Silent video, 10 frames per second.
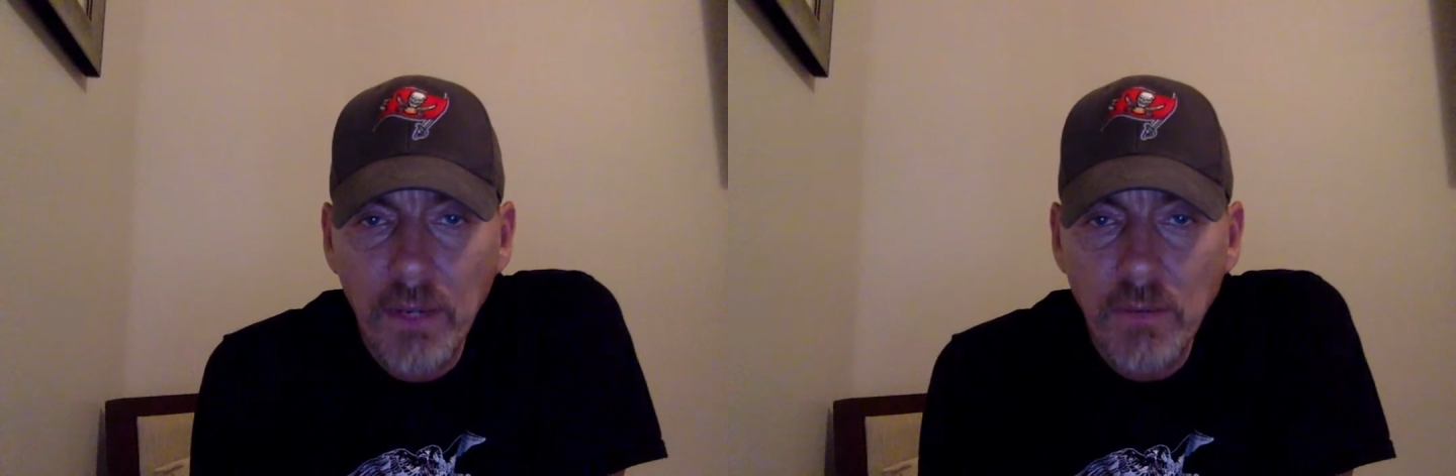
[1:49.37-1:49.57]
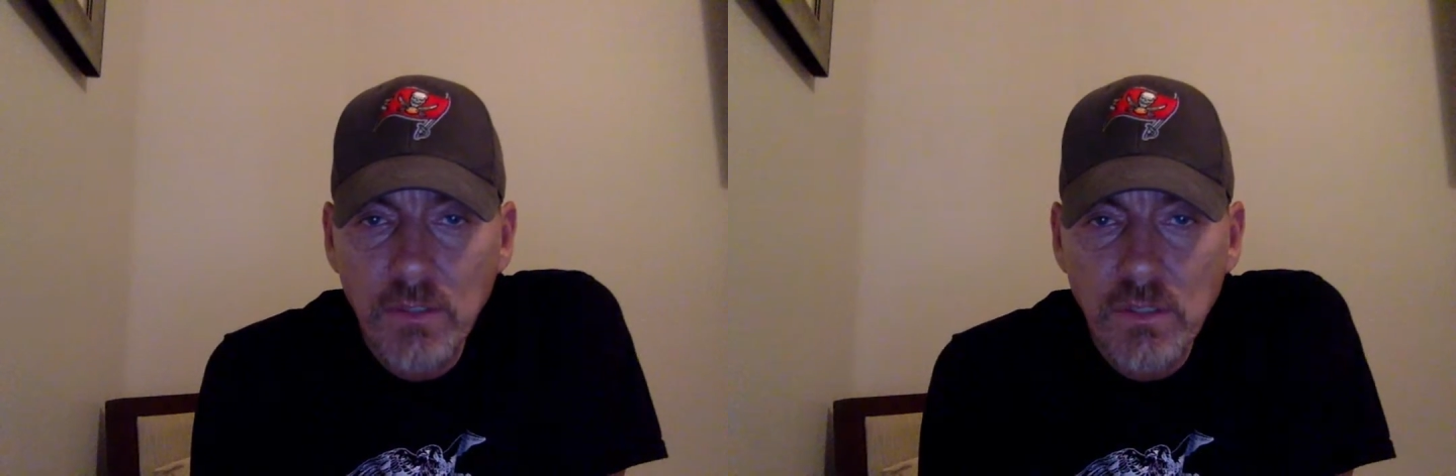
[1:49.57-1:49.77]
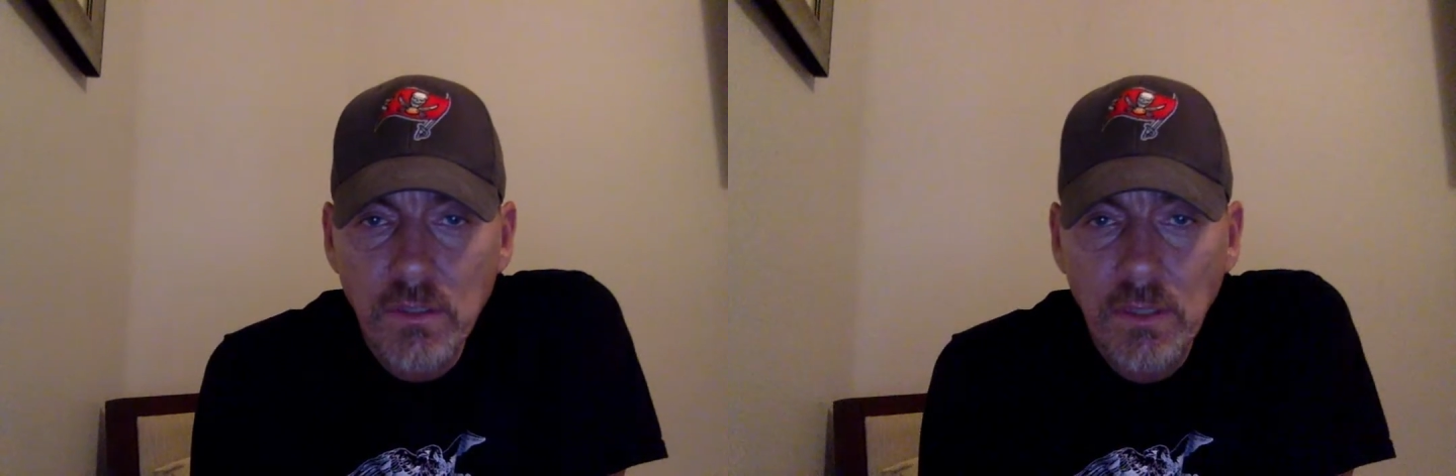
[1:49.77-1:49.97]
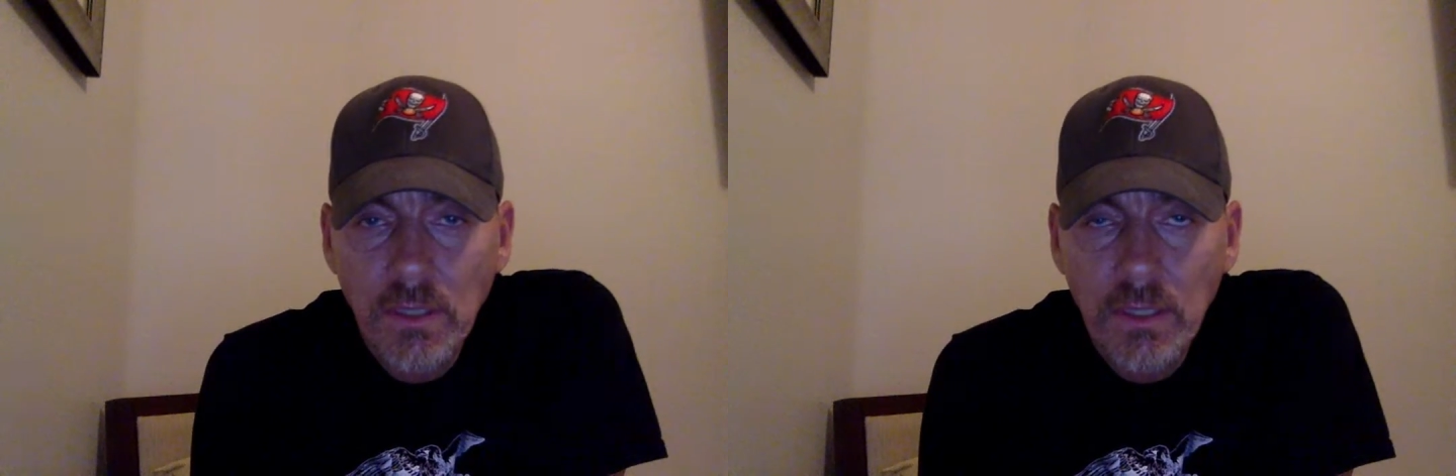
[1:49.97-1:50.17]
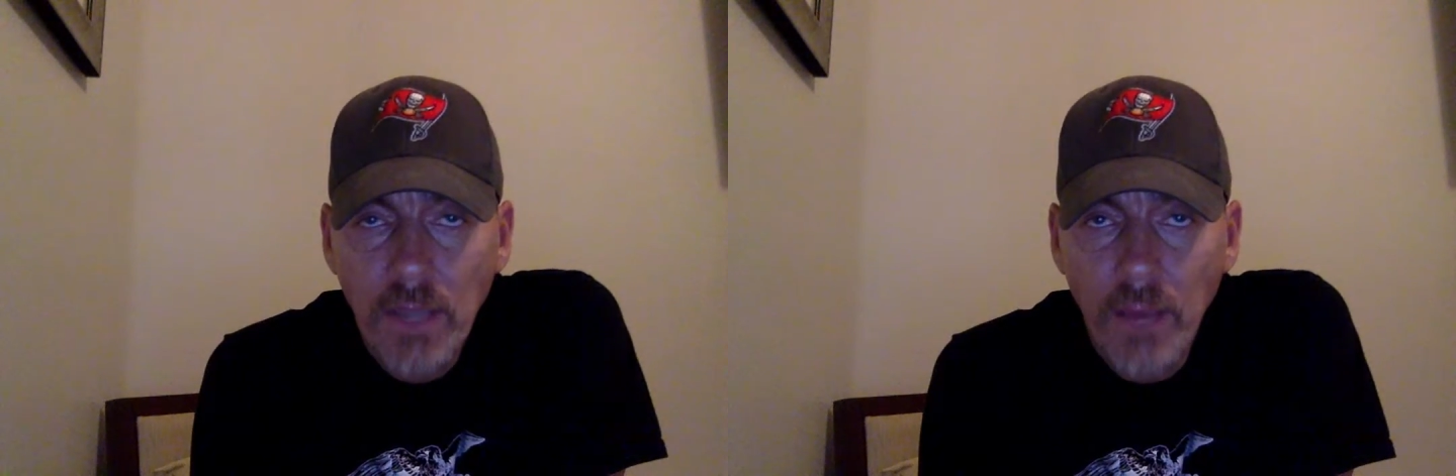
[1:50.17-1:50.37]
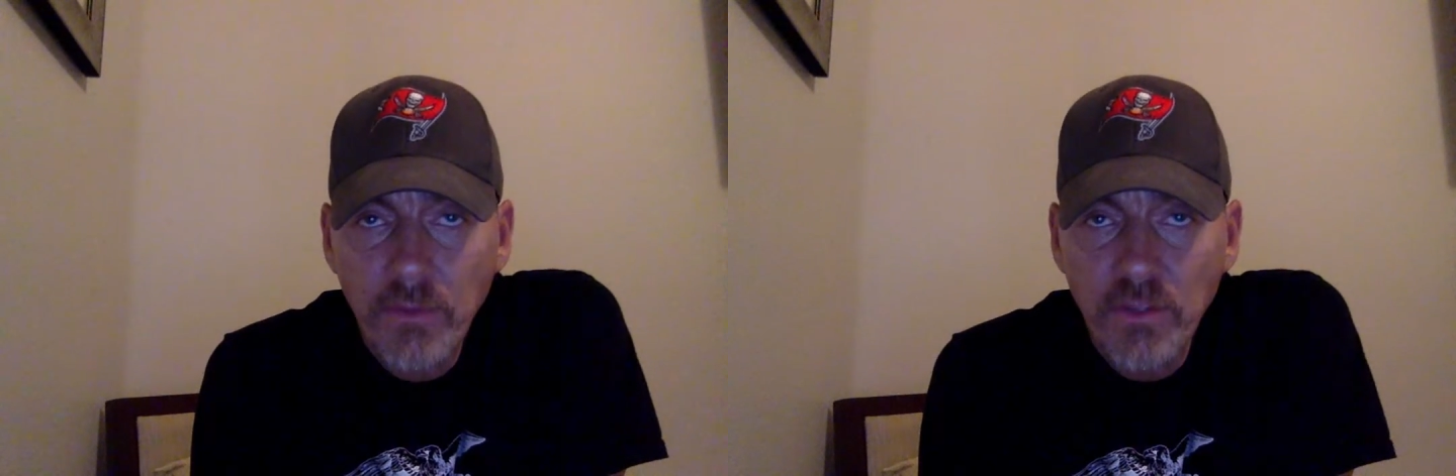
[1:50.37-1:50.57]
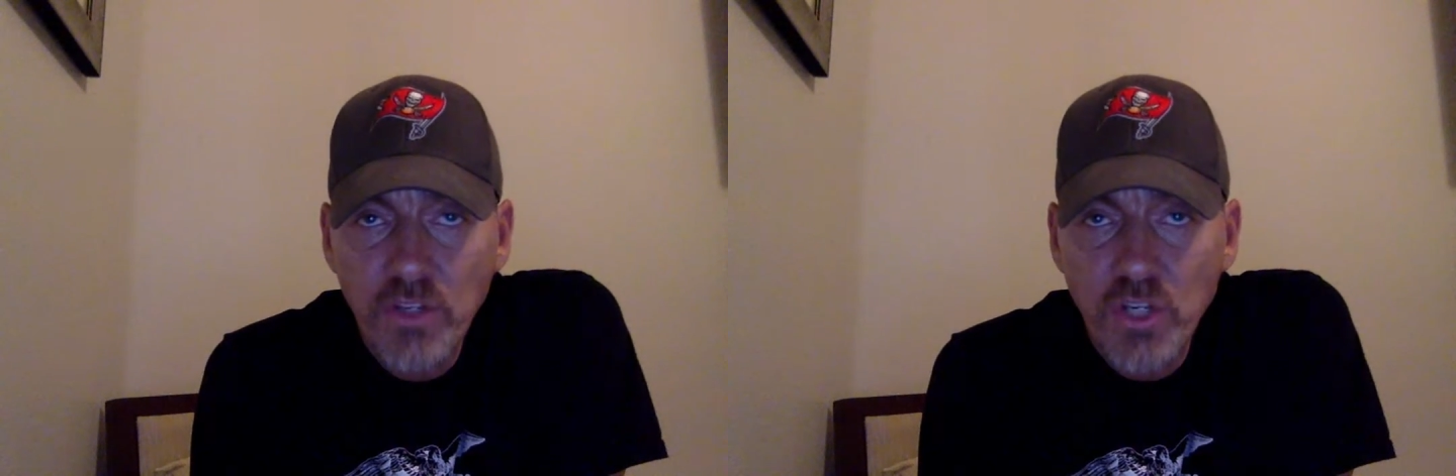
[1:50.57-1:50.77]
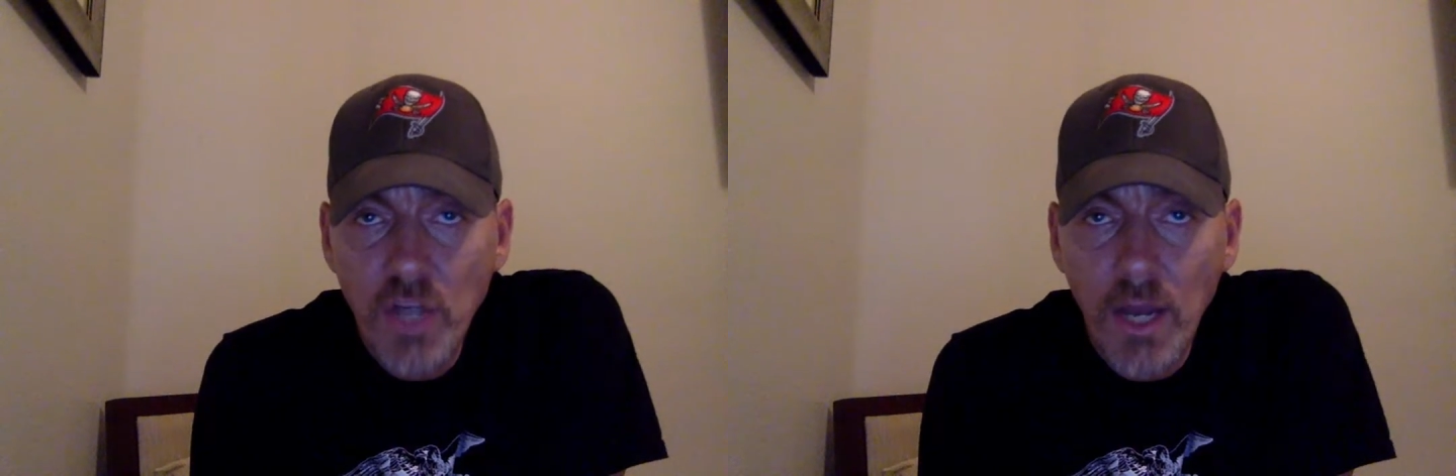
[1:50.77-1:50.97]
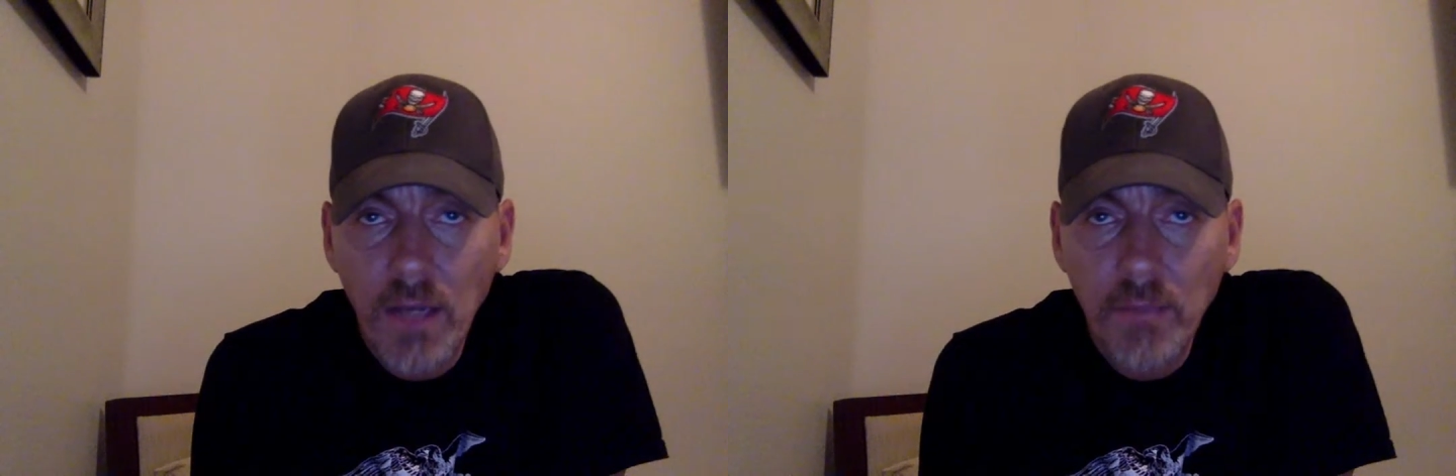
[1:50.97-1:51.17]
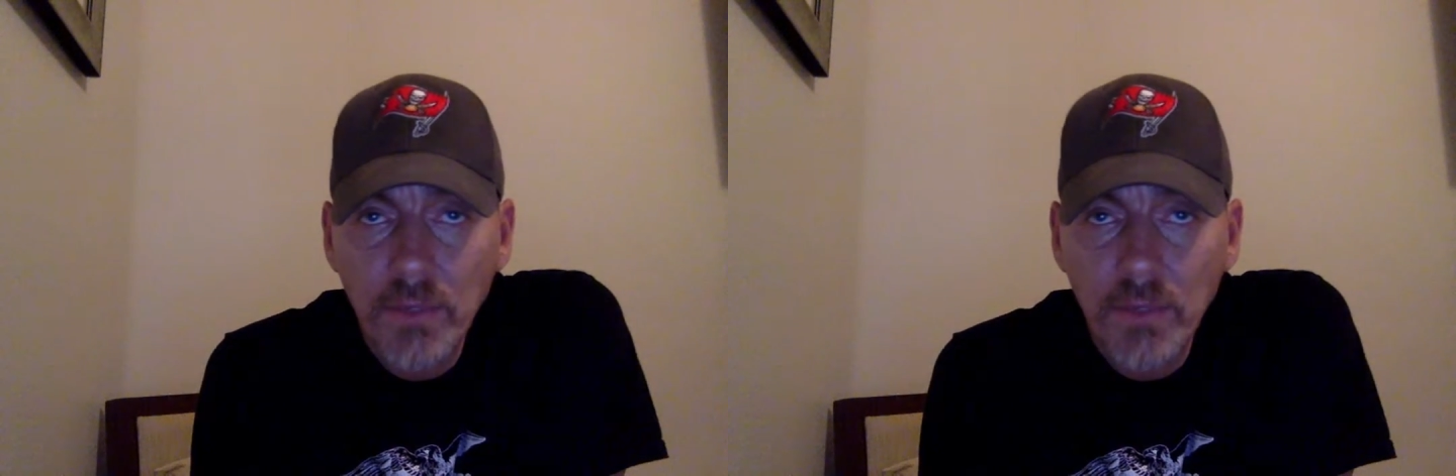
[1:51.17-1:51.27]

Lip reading: I was in shock